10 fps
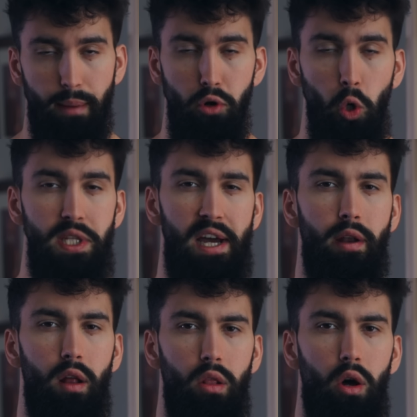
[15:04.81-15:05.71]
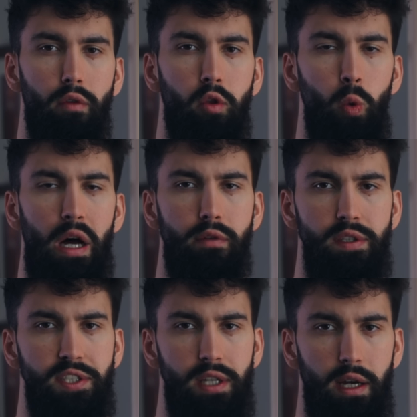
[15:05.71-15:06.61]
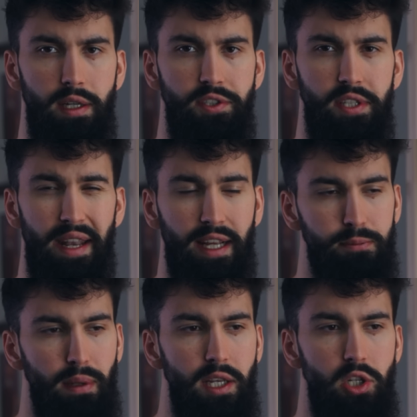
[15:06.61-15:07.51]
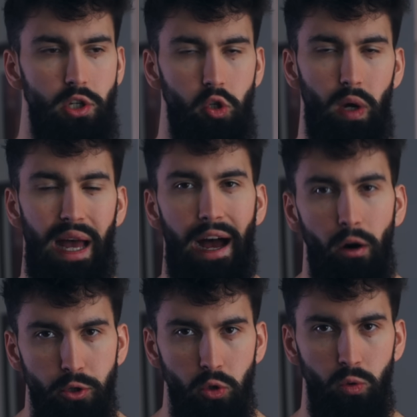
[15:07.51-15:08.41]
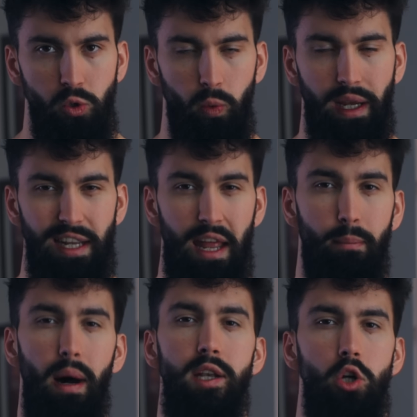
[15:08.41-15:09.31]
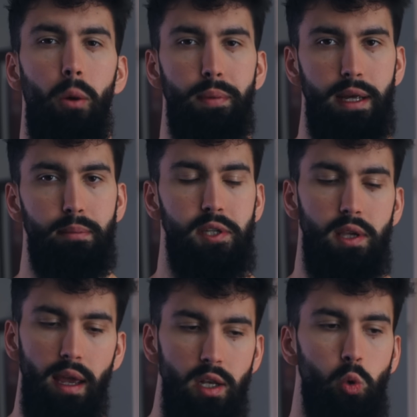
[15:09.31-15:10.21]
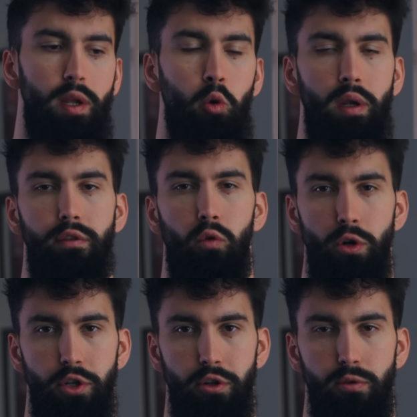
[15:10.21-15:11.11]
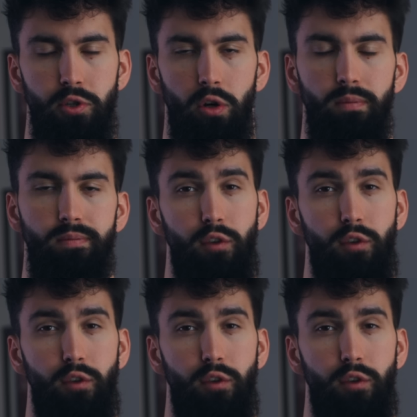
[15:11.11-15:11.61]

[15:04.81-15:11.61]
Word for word: I broke down a lot of the relevant science and explained to you how to lose weight and my top tips in 2024 to do so.